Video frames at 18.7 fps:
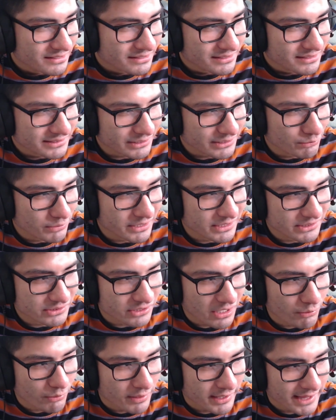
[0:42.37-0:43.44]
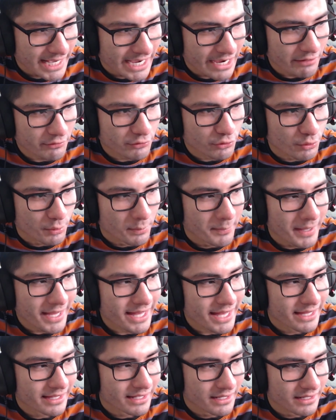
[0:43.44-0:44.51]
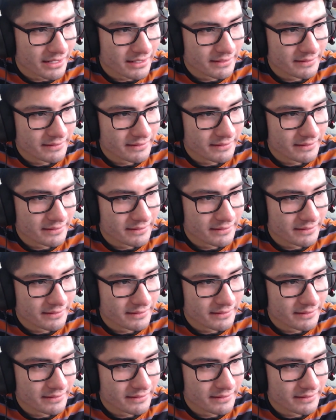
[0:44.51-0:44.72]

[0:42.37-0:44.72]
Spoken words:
Let's see what he's on with, How You Mad.